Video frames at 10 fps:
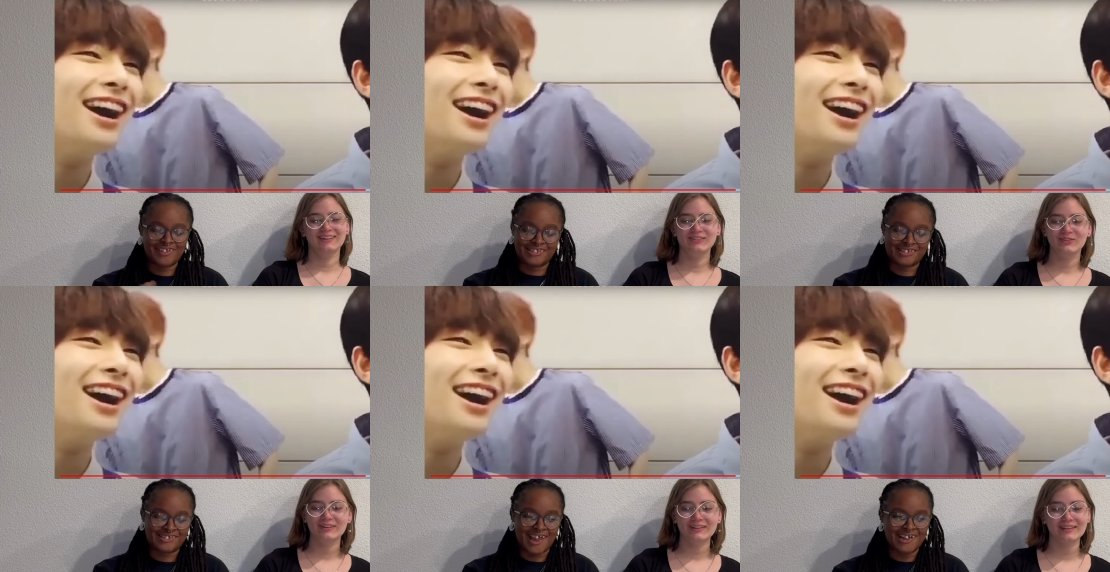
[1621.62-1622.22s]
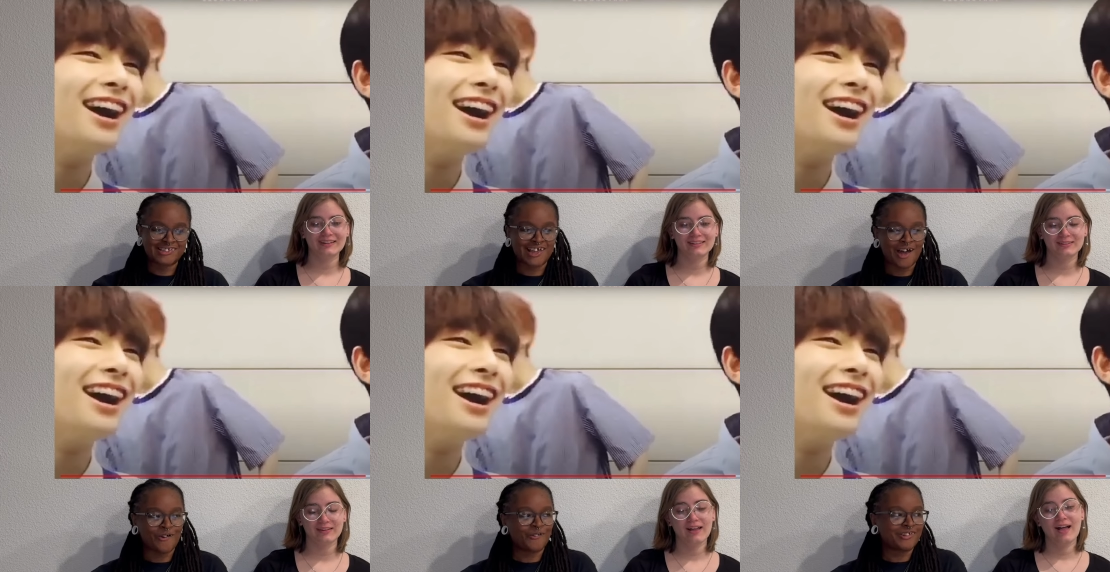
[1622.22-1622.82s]
Speaker 1: it Look stands his,
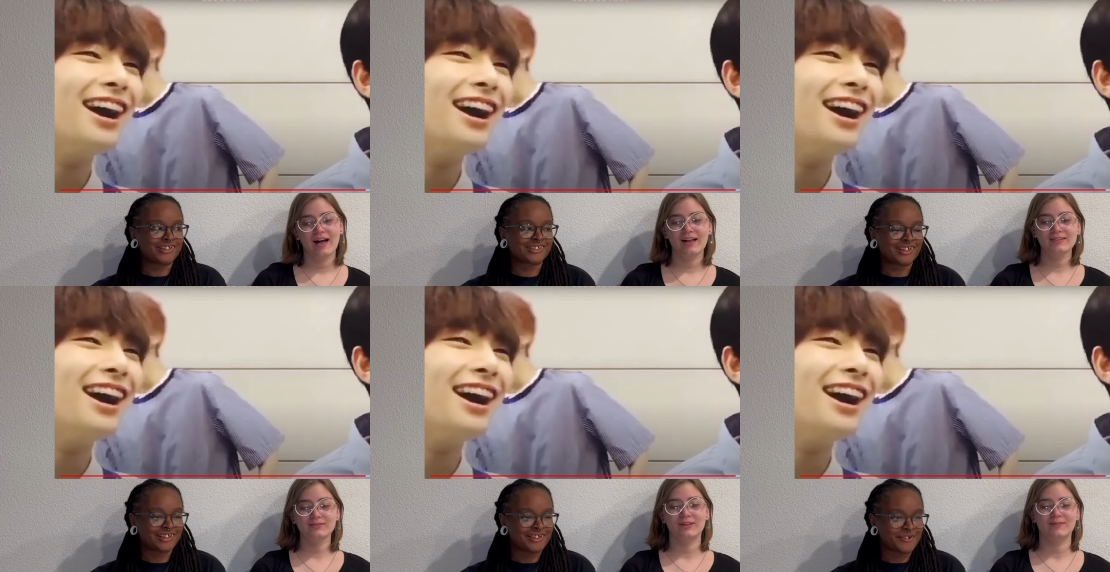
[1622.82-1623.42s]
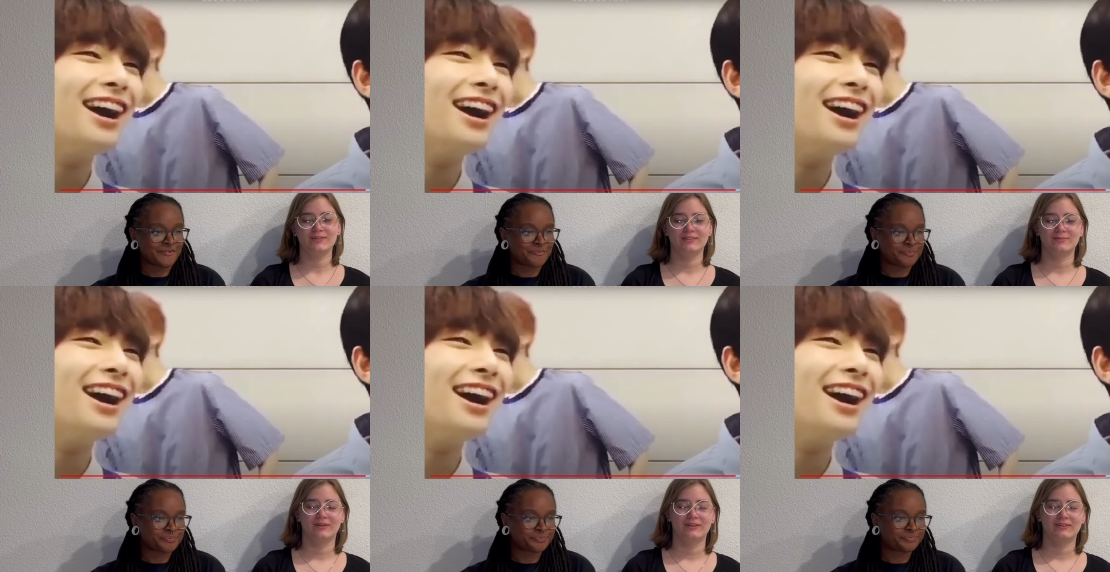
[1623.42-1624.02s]
out. It's I like, love yeah. his
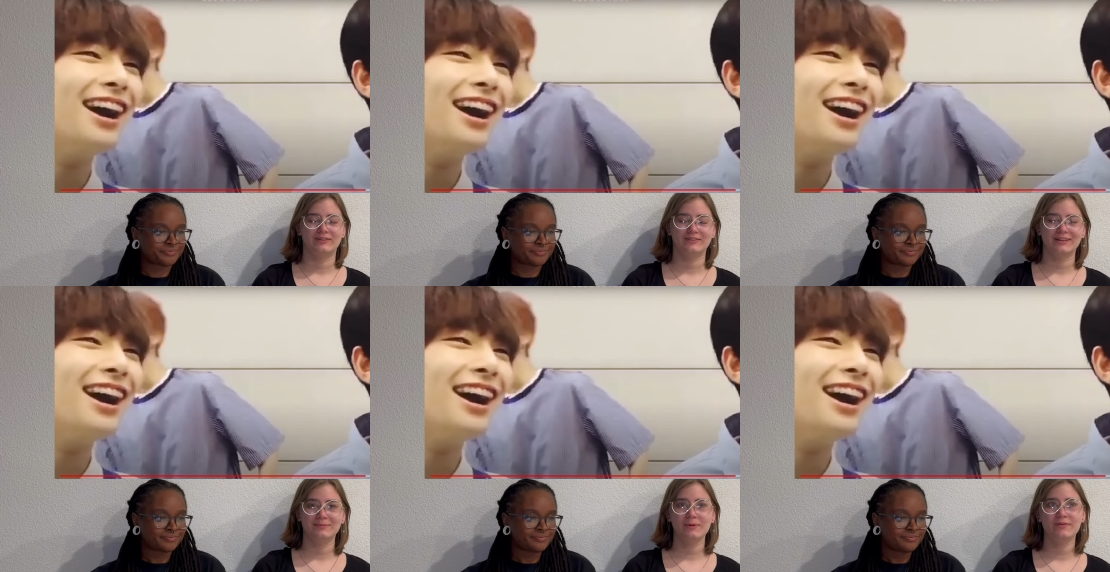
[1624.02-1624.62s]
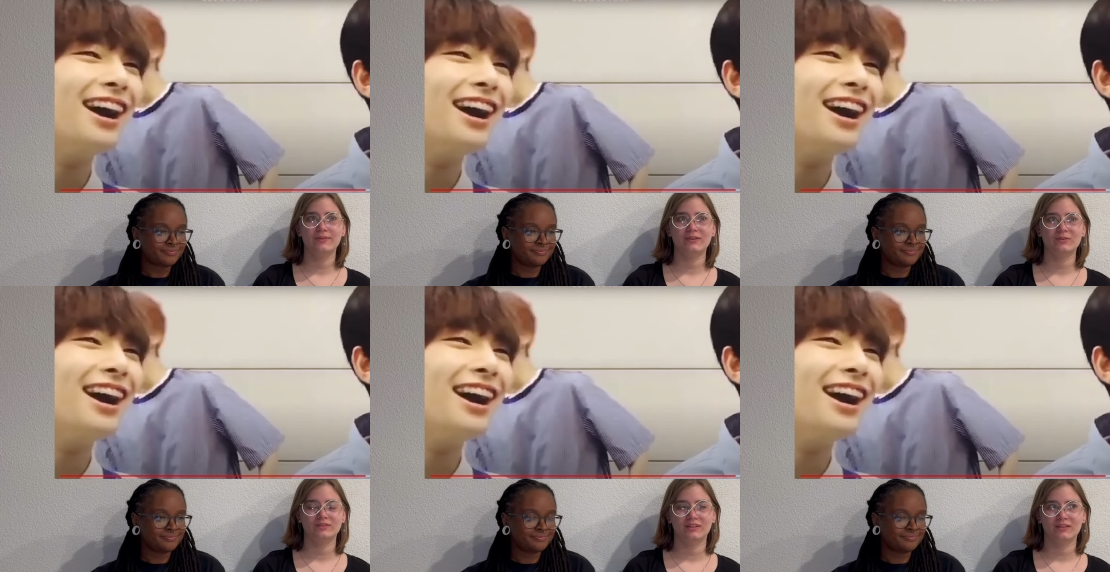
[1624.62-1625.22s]
Speaker 2: smile. That's my
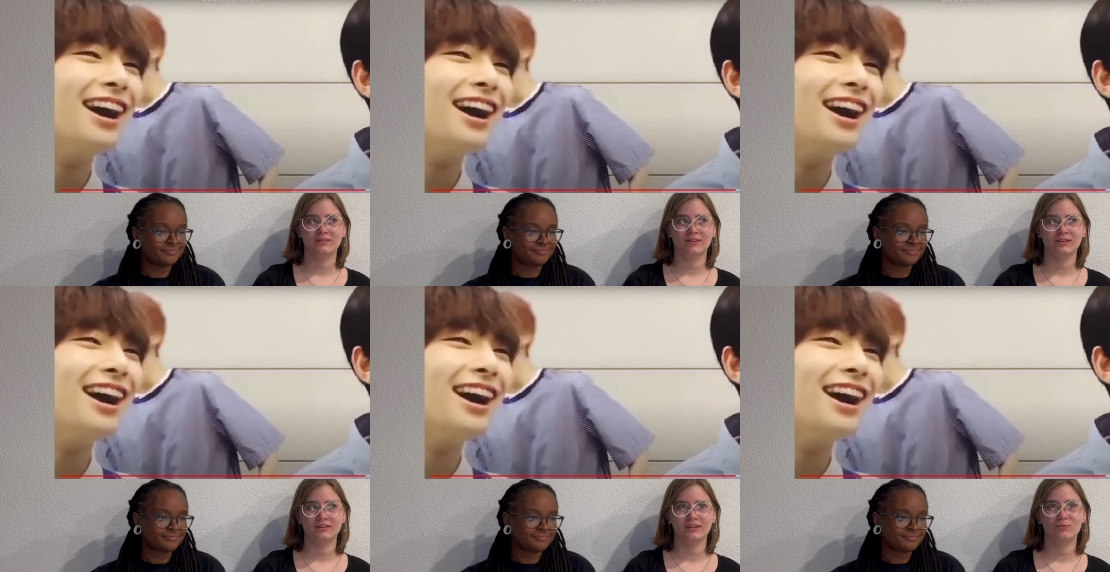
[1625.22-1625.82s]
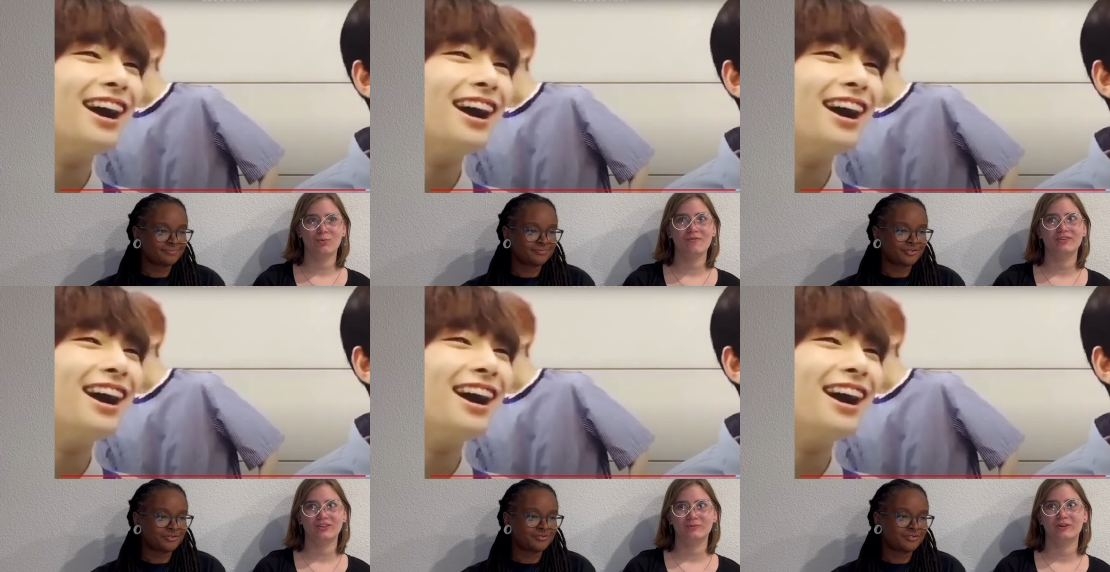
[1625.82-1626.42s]
favorite thing. Like one of my
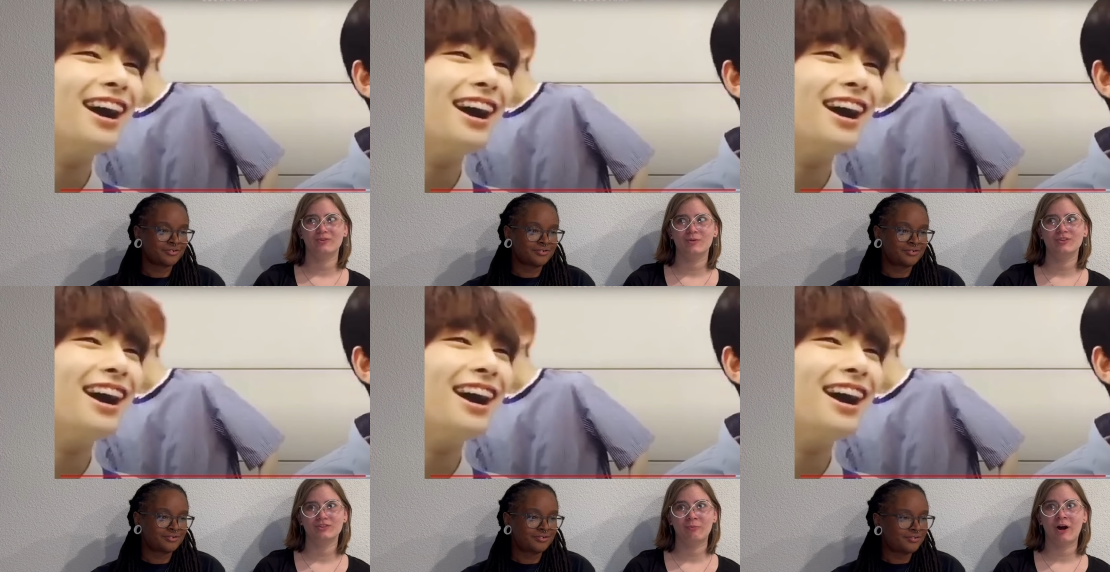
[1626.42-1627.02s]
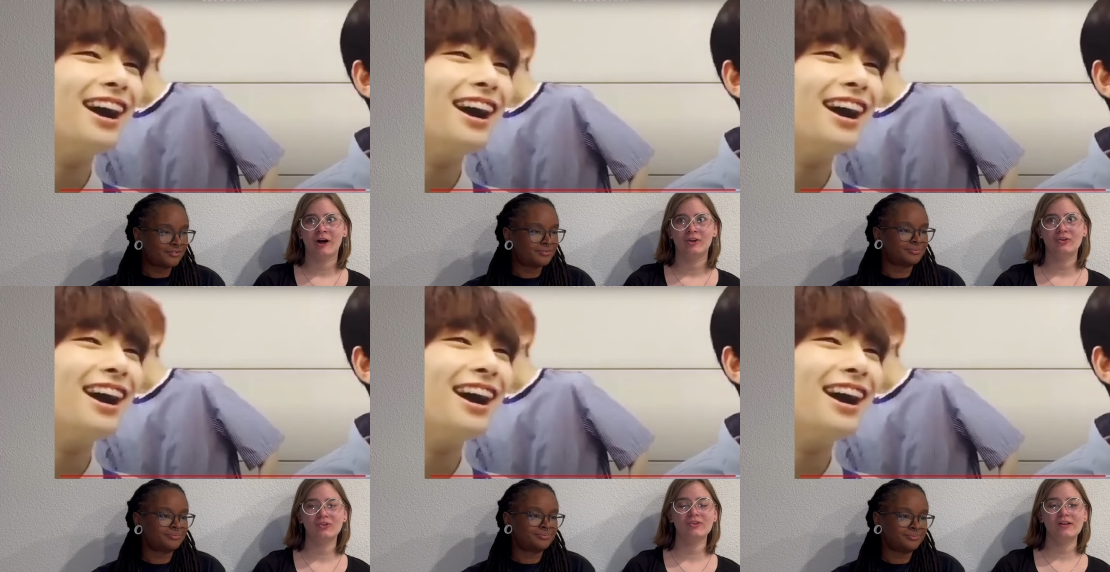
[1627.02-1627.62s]
favorite things about him, his
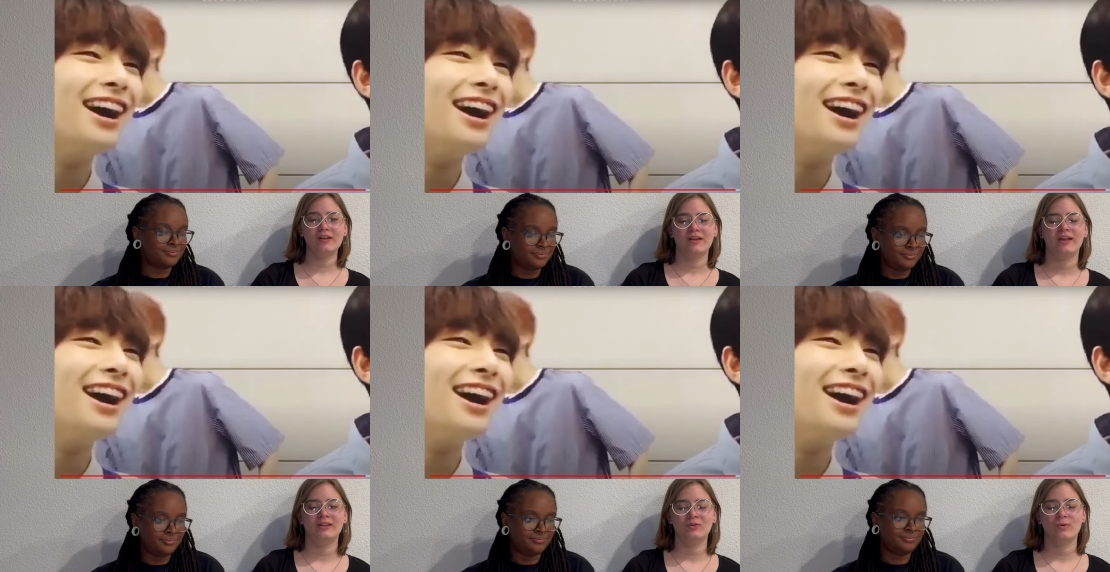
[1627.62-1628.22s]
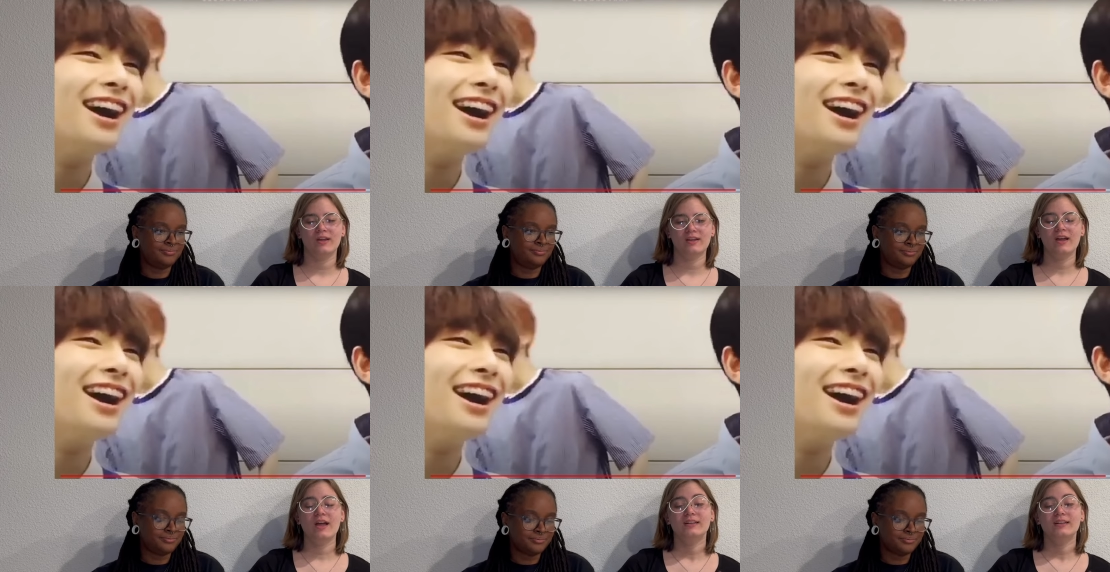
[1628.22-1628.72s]
smile mm-hmm. and the way.